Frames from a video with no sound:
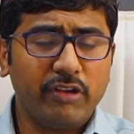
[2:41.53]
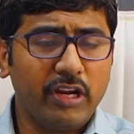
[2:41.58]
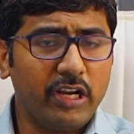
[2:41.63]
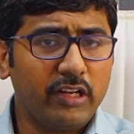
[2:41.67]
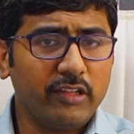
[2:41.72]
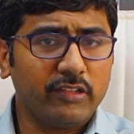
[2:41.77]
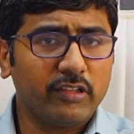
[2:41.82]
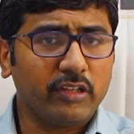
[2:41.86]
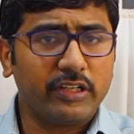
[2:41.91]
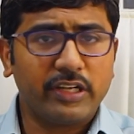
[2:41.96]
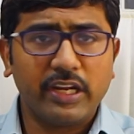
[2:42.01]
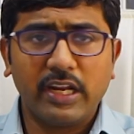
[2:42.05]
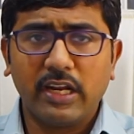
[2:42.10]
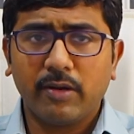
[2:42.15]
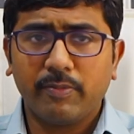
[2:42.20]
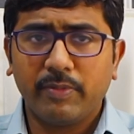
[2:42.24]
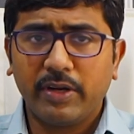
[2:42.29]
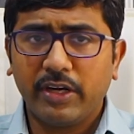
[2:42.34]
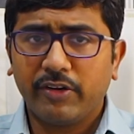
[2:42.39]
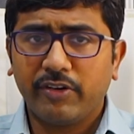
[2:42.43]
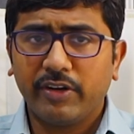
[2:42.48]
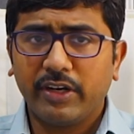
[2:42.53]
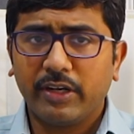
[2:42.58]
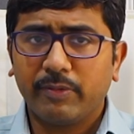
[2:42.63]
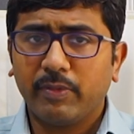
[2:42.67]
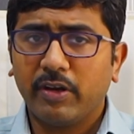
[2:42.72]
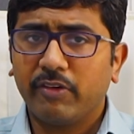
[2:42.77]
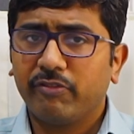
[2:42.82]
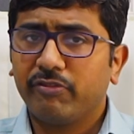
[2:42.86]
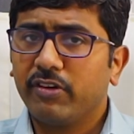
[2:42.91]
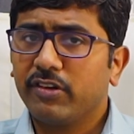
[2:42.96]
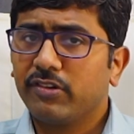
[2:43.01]
it is a tailor-made
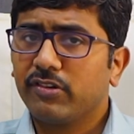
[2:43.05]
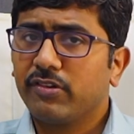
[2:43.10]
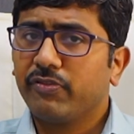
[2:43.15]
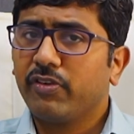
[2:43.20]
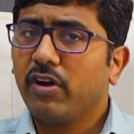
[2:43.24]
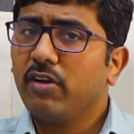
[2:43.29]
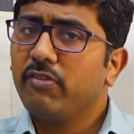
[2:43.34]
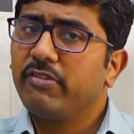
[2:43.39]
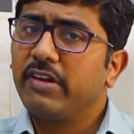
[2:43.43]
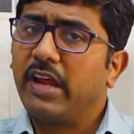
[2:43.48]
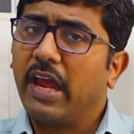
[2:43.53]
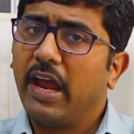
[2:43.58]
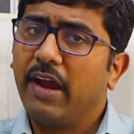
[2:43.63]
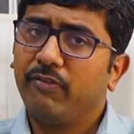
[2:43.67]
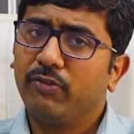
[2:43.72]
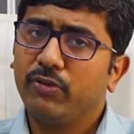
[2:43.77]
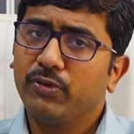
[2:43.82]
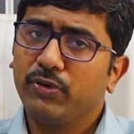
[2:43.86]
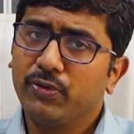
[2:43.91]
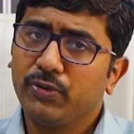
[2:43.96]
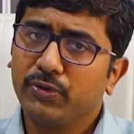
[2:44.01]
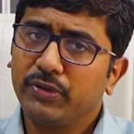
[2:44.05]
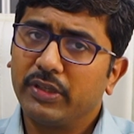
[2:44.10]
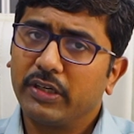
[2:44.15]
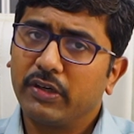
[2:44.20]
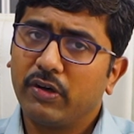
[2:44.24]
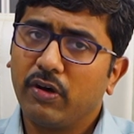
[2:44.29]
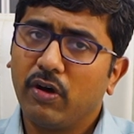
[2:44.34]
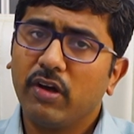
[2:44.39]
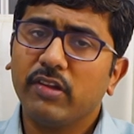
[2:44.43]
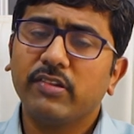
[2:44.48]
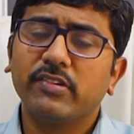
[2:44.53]
treatment first of all we have to know the
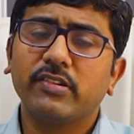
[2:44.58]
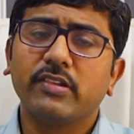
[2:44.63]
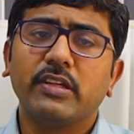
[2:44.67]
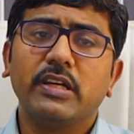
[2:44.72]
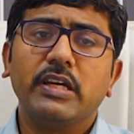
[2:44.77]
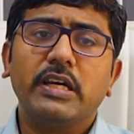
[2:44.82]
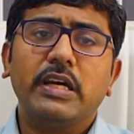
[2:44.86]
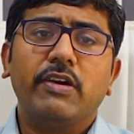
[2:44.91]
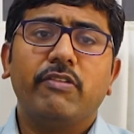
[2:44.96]
cause